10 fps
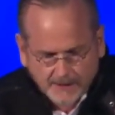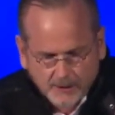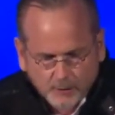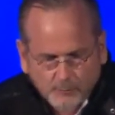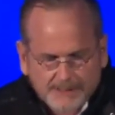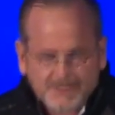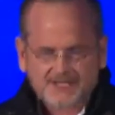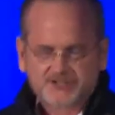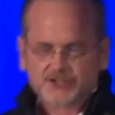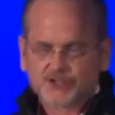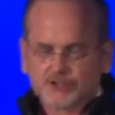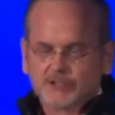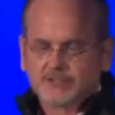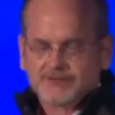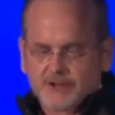we must
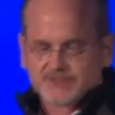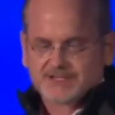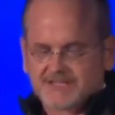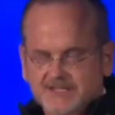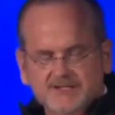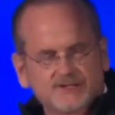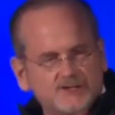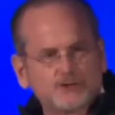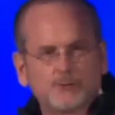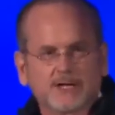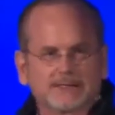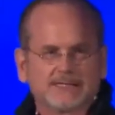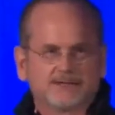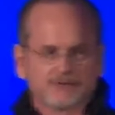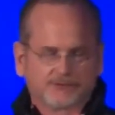turn those citizens to our
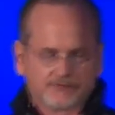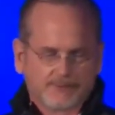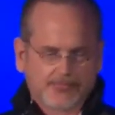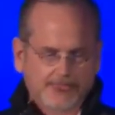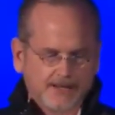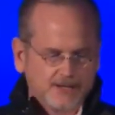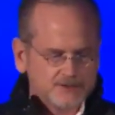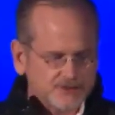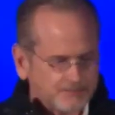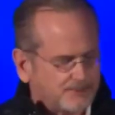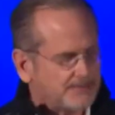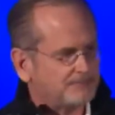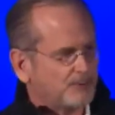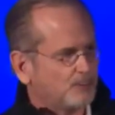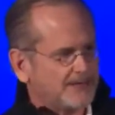leaders, to the
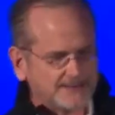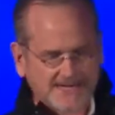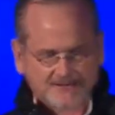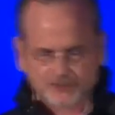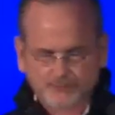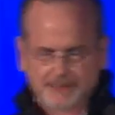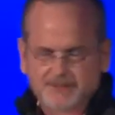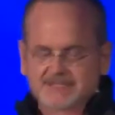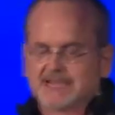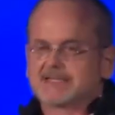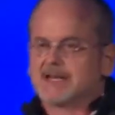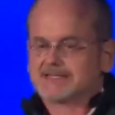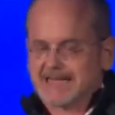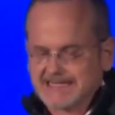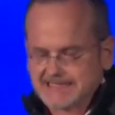people we elect to represent us,
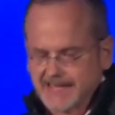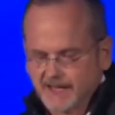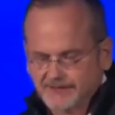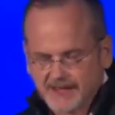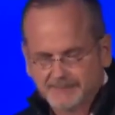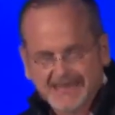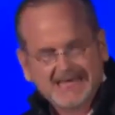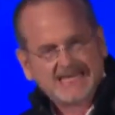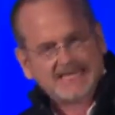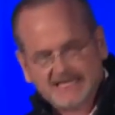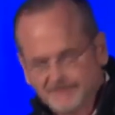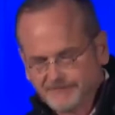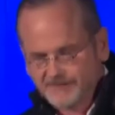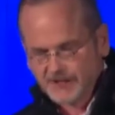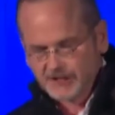and tell them,
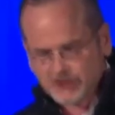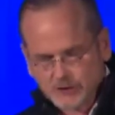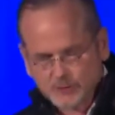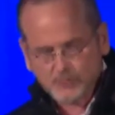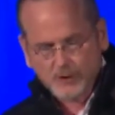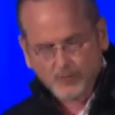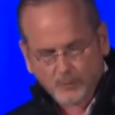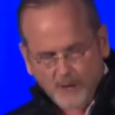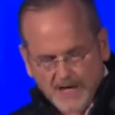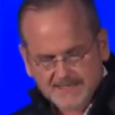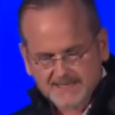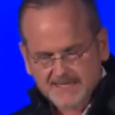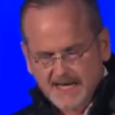if you want